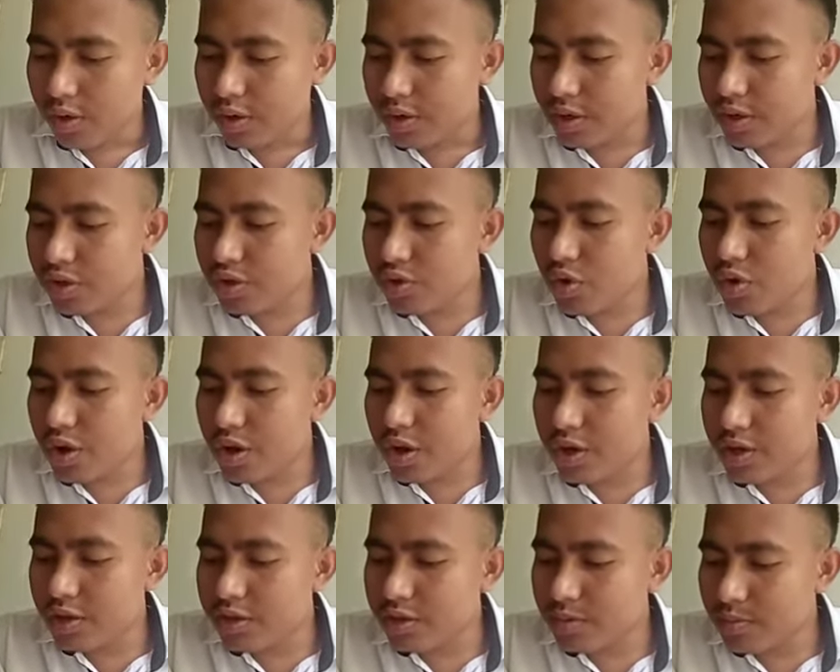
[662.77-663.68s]
These
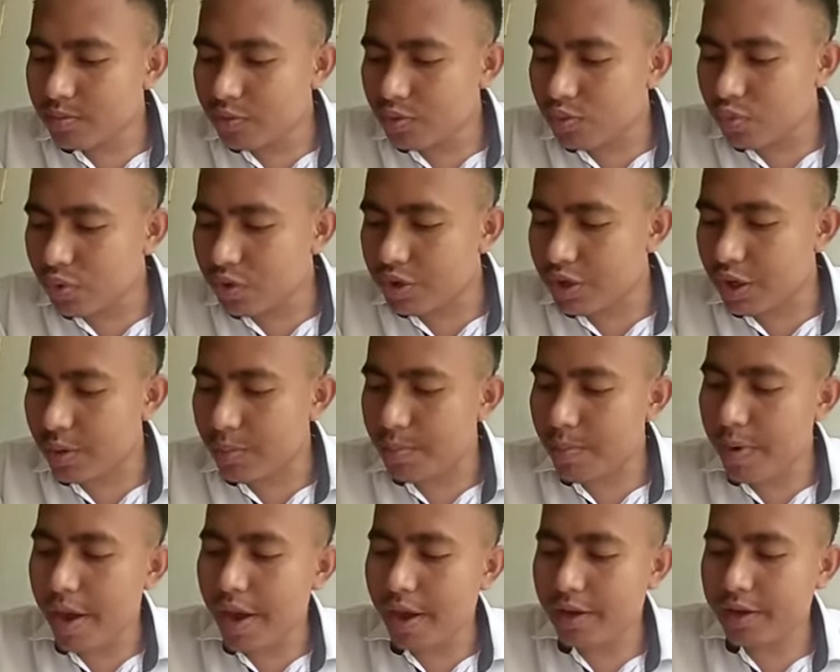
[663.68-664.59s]
organisms which can
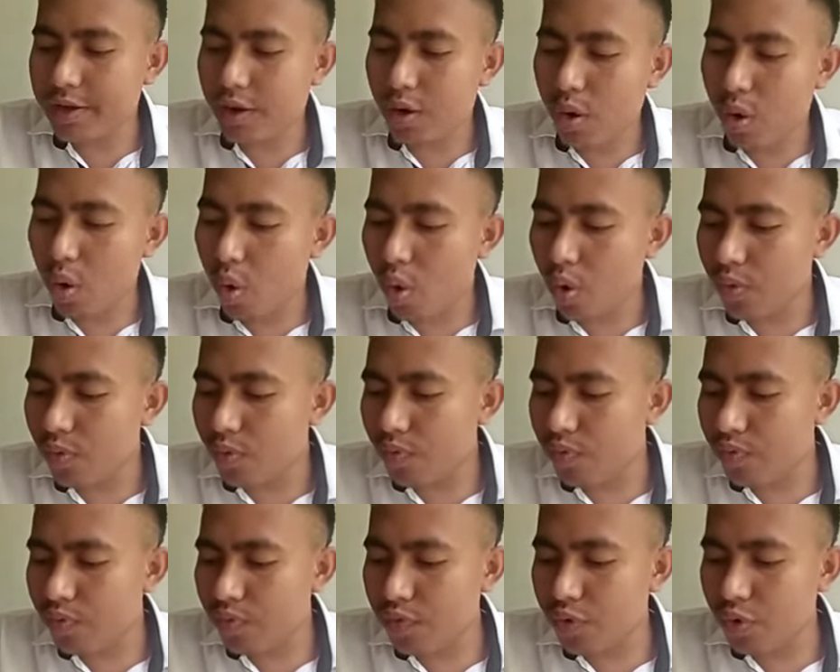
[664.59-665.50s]
make their own
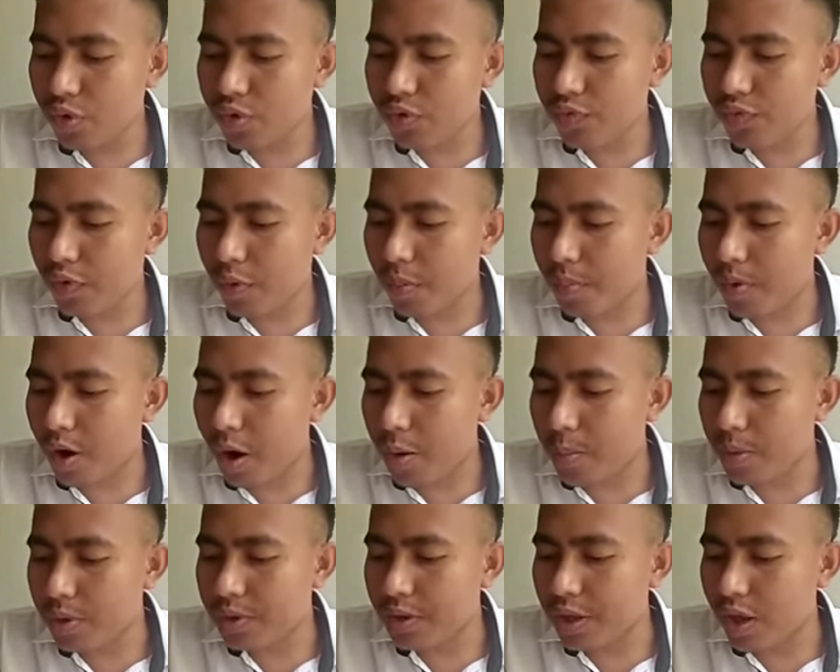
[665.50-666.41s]
food from
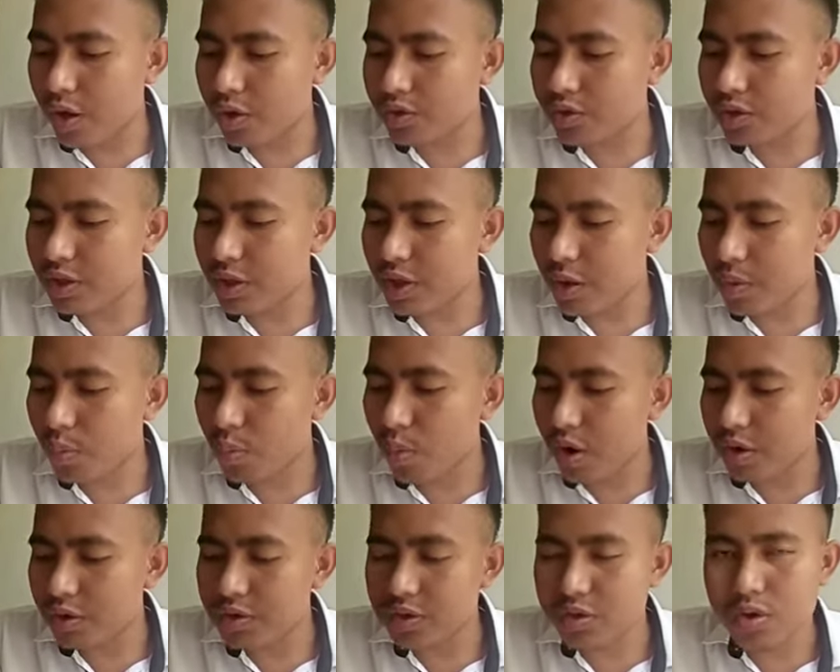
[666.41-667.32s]
carbon dioxide and
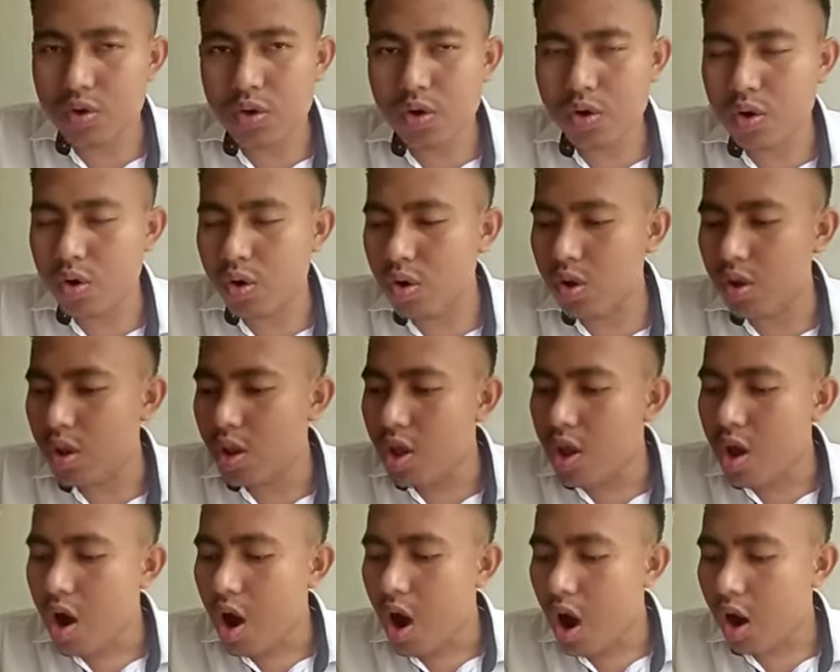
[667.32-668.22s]
water are called
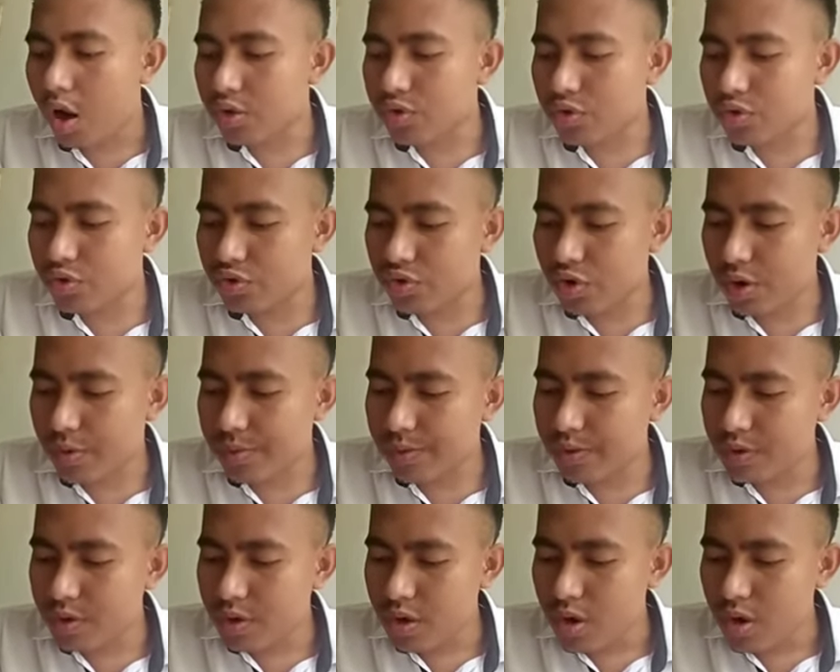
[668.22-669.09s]
autotrophs.